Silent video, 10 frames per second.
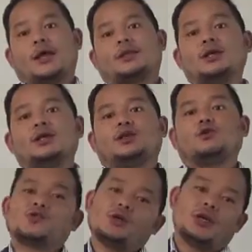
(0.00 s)
and the
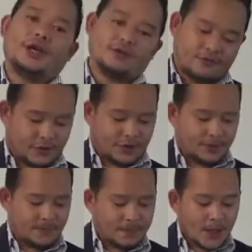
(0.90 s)
user interface.